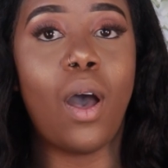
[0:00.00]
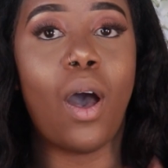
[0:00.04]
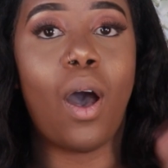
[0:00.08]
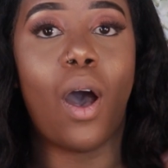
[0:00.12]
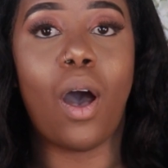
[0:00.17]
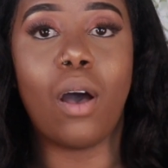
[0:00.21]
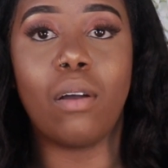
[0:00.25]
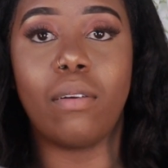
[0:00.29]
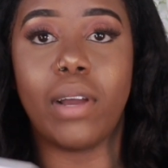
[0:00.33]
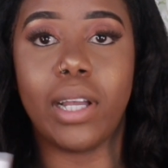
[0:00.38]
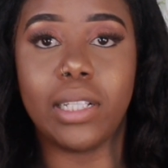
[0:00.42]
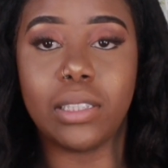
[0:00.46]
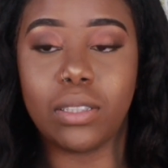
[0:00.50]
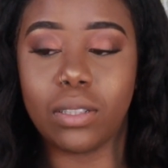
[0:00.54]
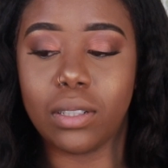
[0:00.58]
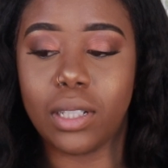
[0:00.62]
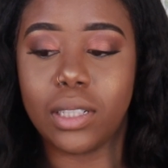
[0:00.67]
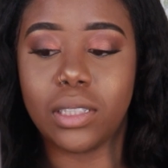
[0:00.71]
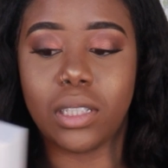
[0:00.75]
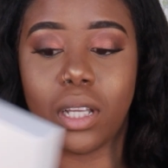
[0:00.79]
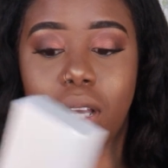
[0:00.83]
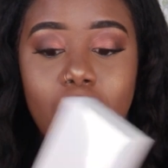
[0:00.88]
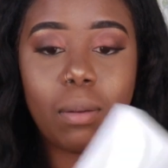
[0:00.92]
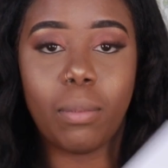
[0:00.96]
Alright, so
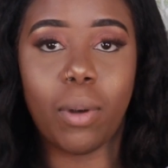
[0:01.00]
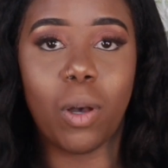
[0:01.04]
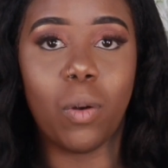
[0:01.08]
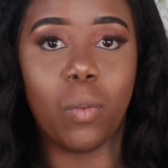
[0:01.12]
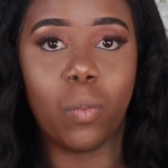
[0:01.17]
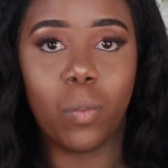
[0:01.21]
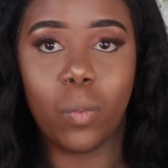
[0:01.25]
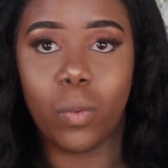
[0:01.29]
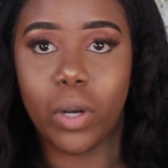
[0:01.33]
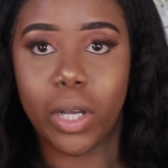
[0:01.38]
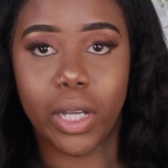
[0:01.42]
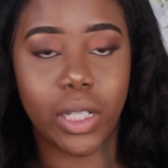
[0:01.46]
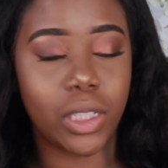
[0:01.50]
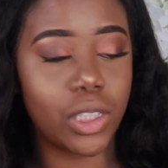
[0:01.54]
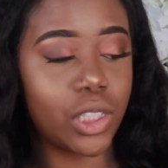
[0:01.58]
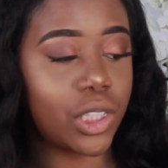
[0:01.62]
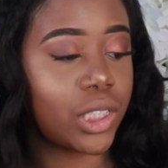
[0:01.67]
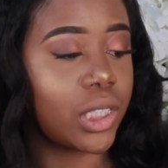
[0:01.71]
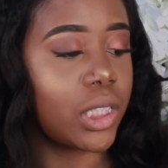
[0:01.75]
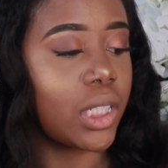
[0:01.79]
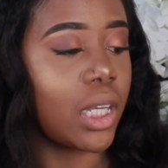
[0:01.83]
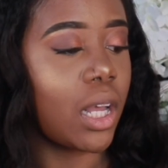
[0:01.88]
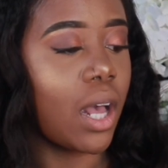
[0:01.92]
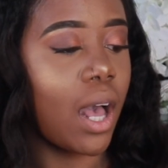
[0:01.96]
let's talk about
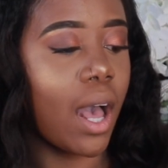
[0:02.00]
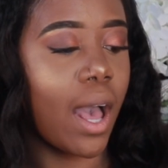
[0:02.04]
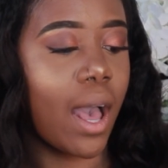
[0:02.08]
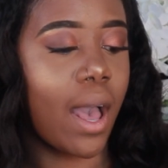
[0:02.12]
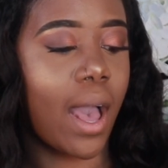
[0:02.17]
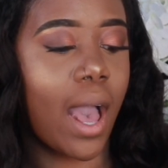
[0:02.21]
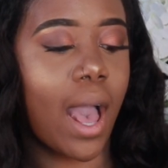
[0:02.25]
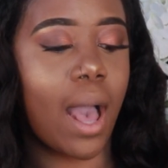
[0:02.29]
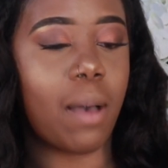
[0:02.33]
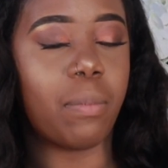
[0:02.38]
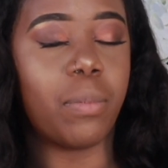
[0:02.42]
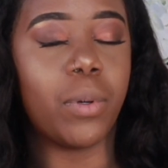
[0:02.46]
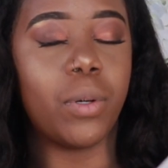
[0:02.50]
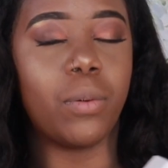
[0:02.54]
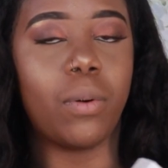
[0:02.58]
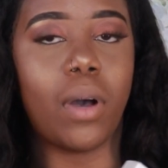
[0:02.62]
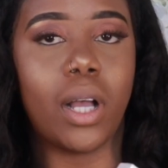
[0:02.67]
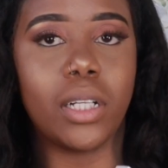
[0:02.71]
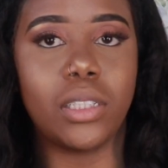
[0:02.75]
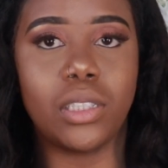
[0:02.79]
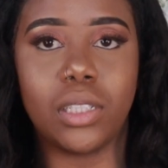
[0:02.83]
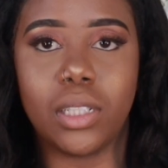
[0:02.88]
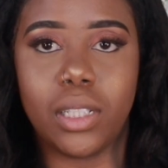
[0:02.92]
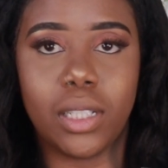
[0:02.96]
which Apple
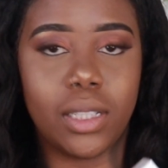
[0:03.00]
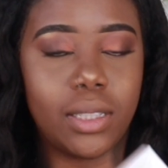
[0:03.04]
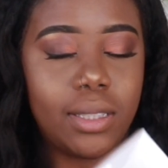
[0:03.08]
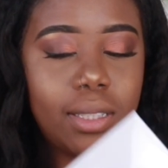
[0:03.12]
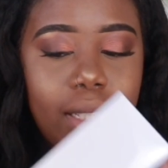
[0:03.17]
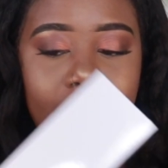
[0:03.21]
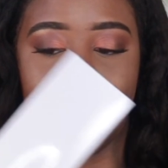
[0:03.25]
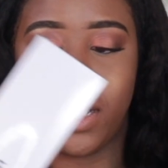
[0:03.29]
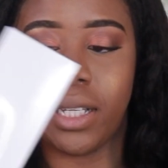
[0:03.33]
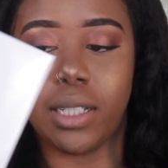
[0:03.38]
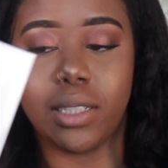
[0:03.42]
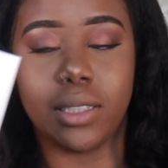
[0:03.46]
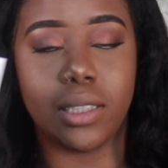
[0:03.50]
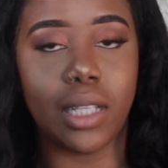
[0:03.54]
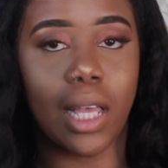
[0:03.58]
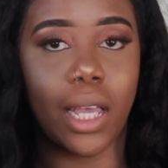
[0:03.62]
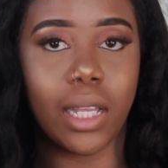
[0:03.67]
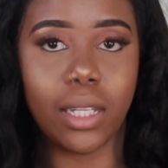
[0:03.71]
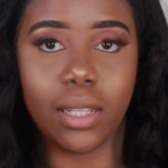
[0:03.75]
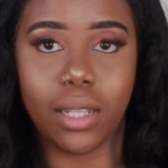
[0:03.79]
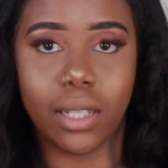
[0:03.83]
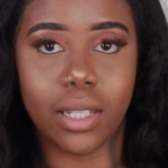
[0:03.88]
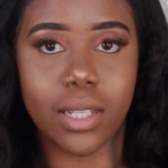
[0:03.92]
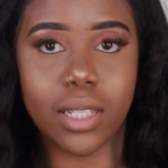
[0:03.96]
Watch this is
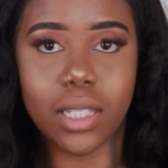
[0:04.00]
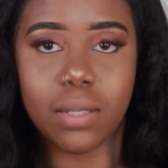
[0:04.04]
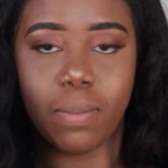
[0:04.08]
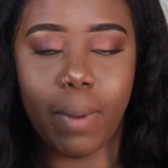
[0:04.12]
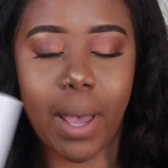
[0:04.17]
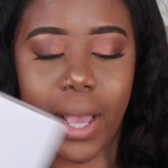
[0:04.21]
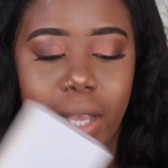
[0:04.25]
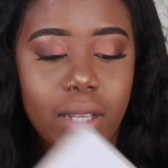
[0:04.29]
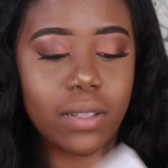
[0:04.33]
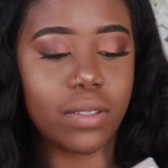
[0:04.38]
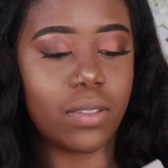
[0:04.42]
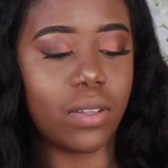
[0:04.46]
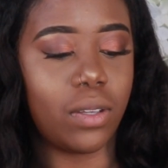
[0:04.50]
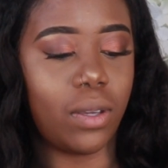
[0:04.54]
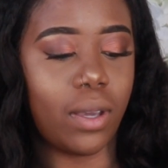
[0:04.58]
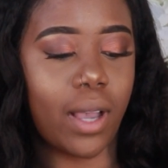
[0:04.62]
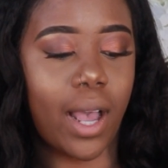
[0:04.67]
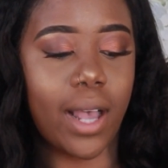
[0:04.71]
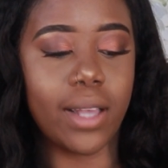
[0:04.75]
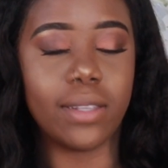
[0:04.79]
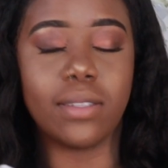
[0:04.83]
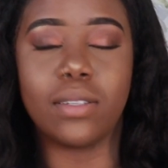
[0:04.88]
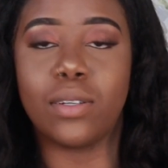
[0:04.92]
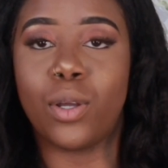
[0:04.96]
and the specs so you
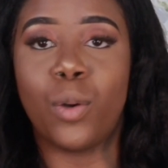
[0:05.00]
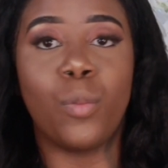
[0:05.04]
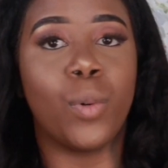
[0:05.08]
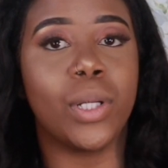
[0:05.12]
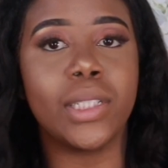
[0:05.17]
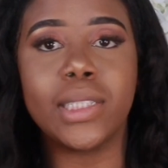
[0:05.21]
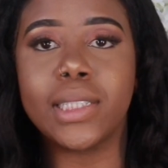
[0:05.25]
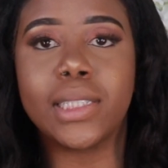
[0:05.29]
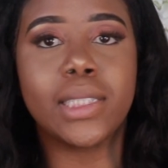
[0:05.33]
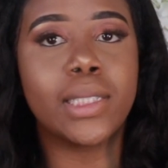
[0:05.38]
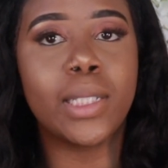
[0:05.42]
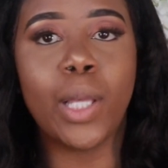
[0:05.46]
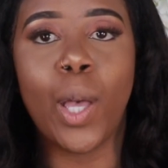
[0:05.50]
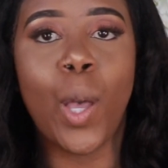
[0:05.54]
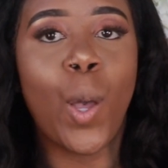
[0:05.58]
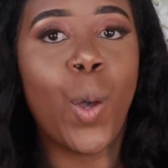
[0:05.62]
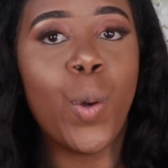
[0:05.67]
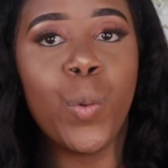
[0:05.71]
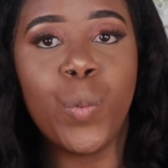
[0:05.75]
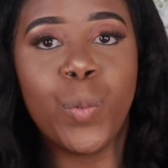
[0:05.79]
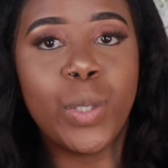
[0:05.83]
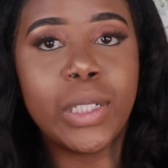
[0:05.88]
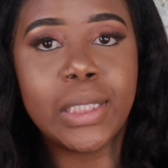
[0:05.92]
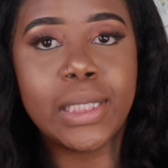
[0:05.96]
guys know
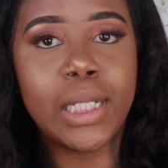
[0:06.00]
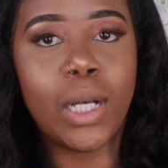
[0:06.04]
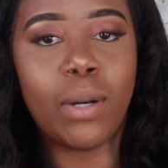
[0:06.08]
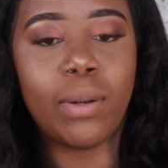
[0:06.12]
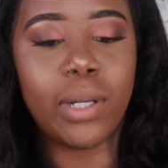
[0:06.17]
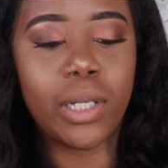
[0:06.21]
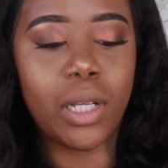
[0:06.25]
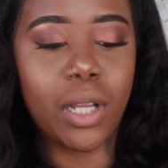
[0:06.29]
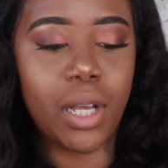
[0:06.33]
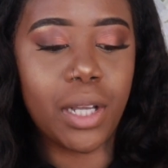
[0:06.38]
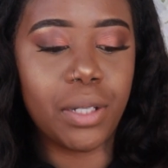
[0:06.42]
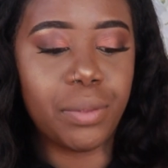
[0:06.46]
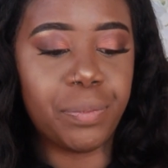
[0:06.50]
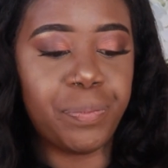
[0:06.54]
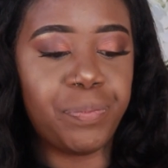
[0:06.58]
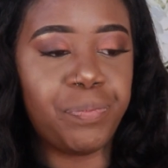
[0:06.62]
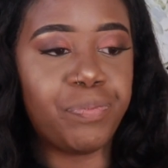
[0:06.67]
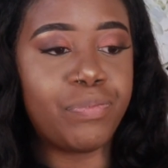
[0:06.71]
what's going on.